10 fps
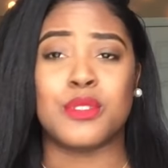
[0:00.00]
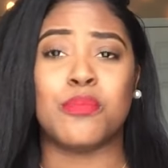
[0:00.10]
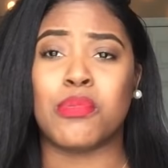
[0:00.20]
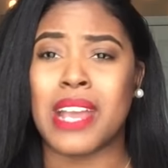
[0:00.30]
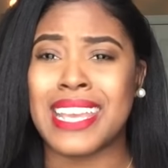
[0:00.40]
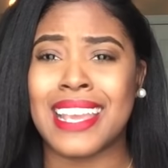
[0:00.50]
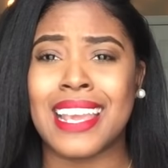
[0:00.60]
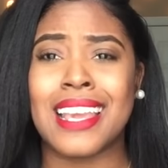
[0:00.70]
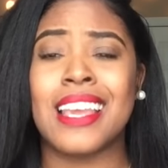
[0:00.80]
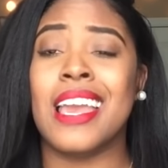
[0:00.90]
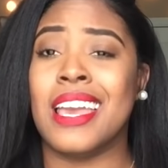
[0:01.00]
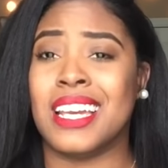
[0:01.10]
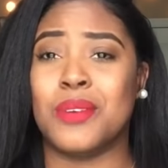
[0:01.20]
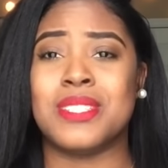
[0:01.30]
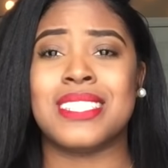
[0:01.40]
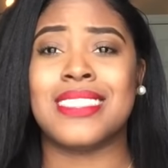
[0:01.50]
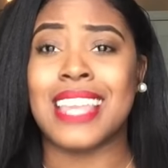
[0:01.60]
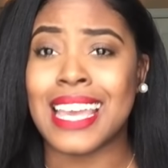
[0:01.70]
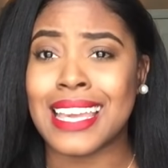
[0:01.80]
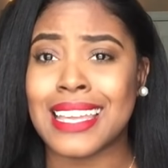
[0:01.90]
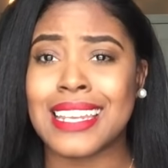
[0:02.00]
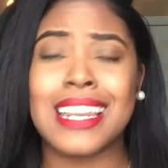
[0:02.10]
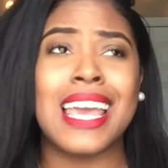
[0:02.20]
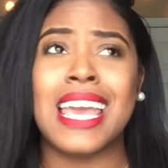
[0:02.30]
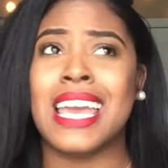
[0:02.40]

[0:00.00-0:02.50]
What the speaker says: breaking, it was thin.